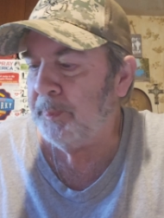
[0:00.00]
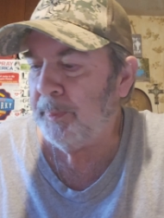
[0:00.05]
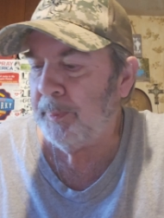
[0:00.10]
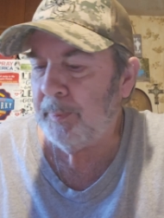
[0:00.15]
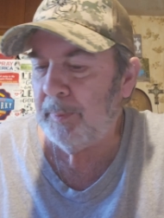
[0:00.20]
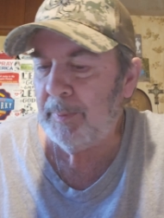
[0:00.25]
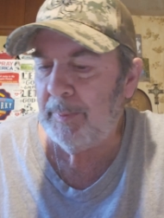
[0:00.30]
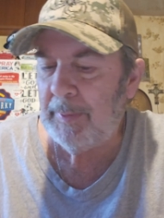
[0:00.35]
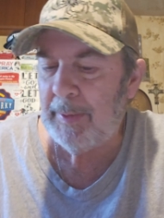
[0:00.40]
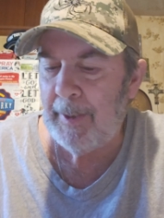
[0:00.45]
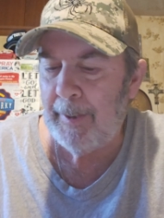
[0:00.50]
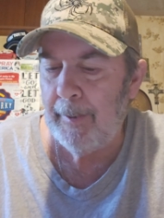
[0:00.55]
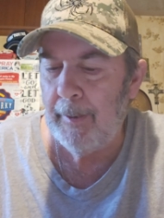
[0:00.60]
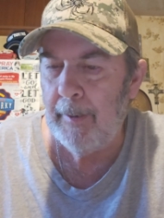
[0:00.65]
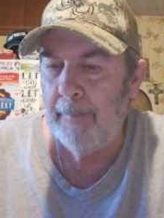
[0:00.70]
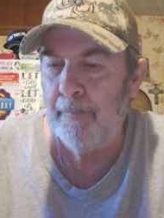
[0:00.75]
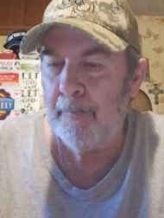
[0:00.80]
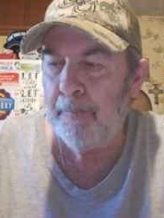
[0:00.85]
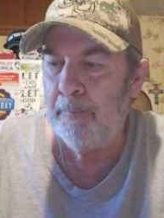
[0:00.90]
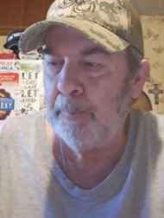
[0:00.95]

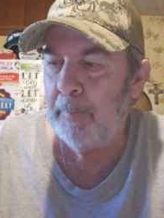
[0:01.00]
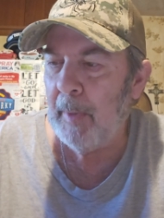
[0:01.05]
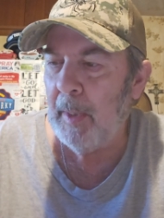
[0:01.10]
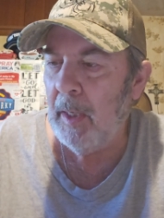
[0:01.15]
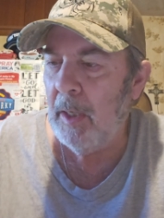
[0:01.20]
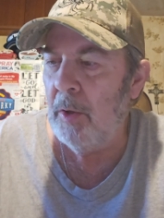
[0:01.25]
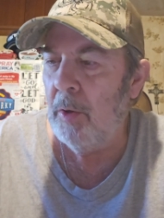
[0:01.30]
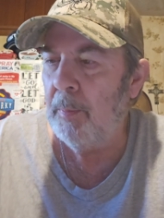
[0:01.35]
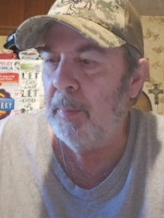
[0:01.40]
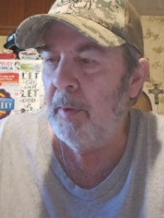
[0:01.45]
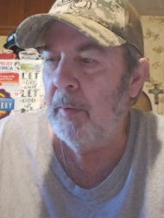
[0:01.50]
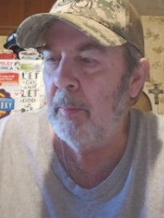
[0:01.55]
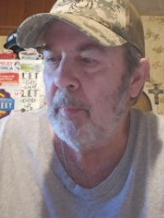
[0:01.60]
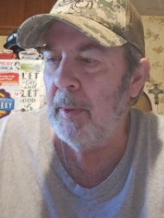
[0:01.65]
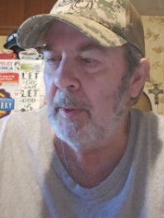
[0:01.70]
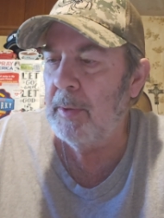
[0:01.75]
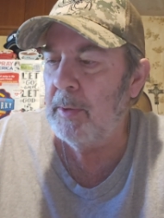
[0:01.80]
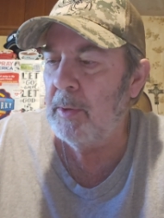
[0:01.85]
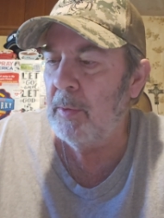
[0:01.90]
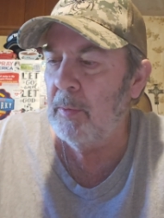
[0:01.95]
I hope
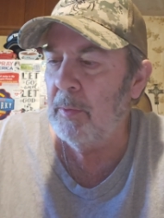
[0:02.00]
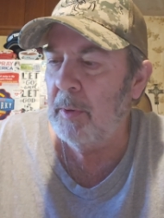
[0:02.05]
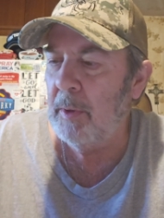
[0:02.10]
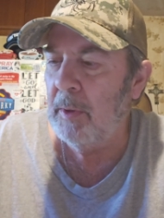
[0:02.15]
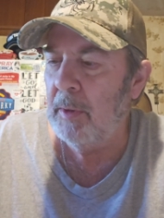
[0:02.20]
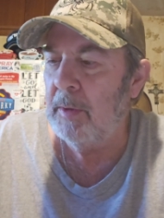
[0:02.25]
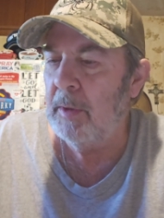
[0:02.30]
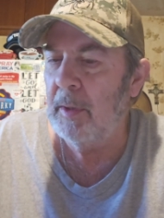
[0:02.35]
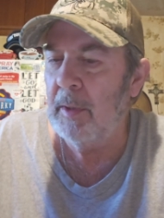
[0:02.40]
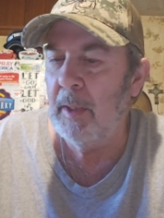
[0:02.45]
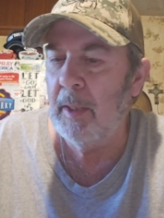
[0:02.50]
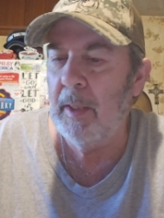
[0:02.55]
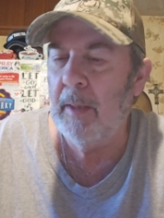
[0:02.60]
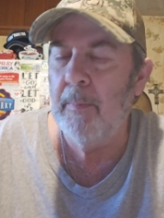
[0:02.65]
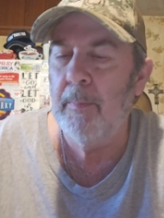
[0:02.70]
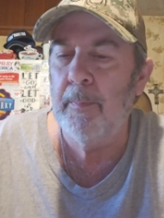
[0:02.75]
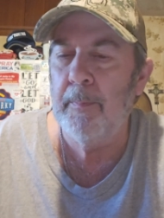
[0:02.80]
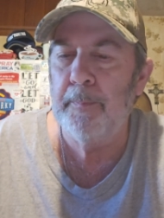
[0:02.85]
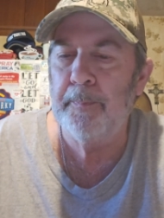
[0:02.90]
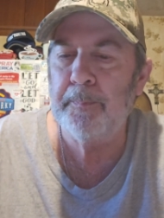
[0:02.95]
everybody's doing good
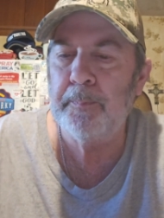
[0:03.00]
today.